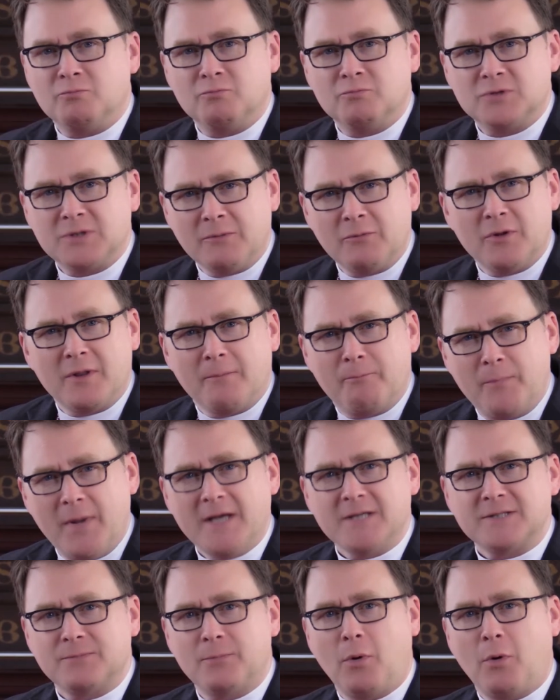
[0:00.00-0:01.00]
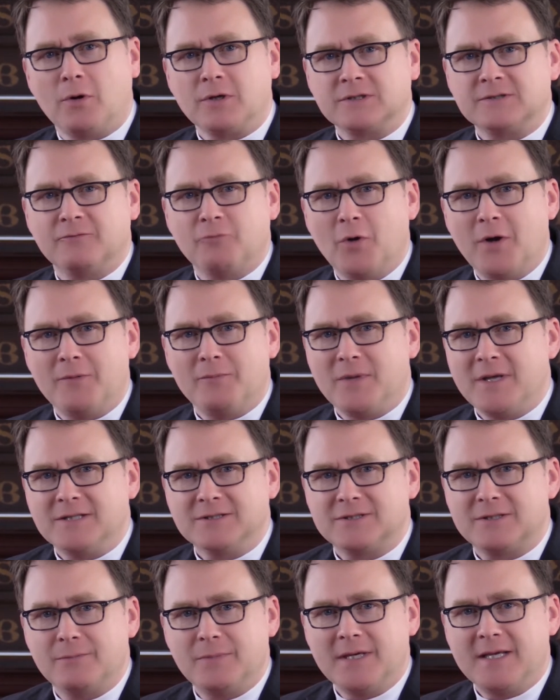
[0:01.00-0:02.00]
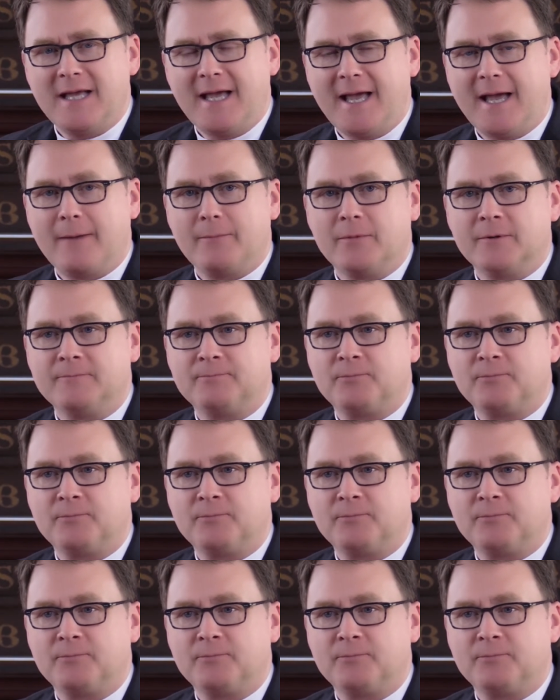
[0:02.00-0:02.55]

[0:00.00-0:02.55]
some of the best parts of what it means to be camp.